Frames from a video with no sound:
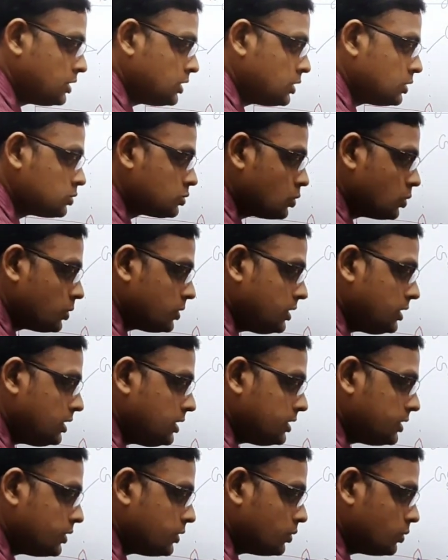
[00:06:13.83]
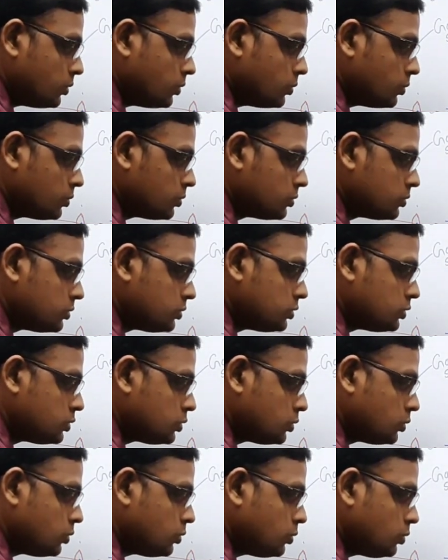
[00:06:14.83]
So E into
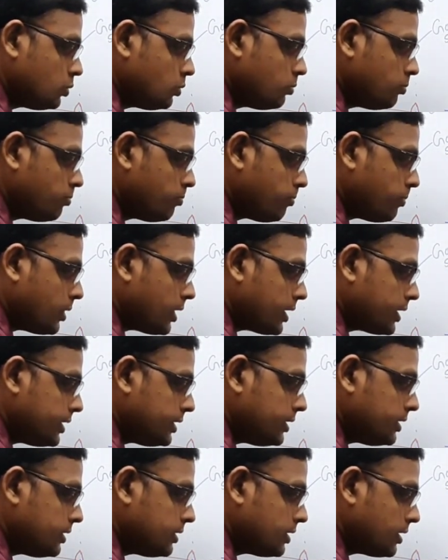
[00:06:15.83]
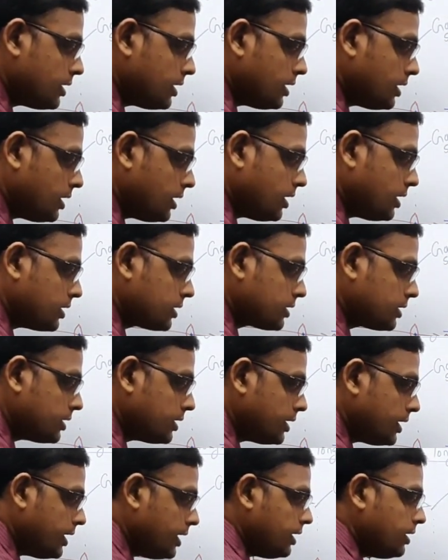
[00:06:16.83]
2 pi R
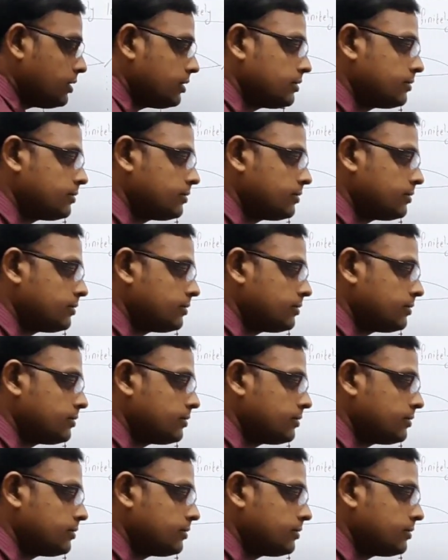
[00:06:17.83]
L.